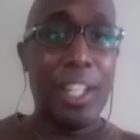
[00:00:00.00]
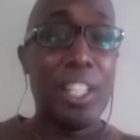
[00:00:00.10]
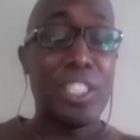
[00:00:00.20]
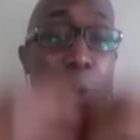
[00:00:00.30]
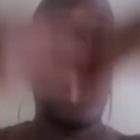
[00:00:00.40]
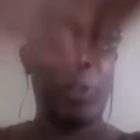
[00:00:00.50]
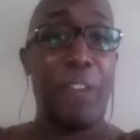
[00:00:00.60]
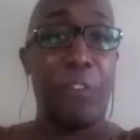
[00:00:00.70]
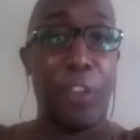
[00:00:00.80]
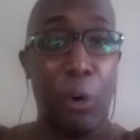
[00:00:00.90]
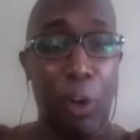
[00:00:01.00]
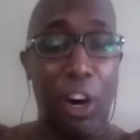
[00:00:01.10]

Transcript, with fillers: So we do that for the whole